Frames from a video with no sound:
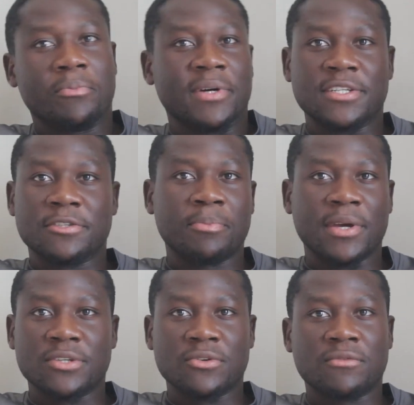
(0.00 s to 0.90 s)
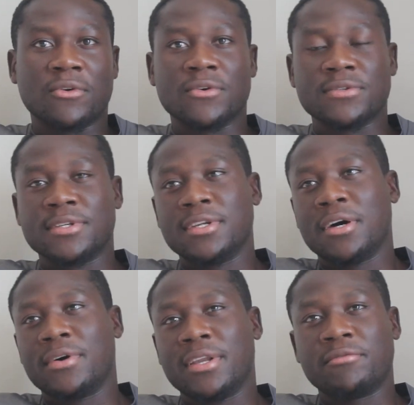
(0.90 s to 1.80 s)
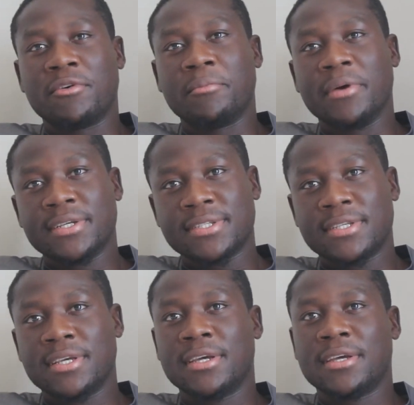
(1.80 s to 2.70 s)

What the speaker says: participate, of course, in our level best.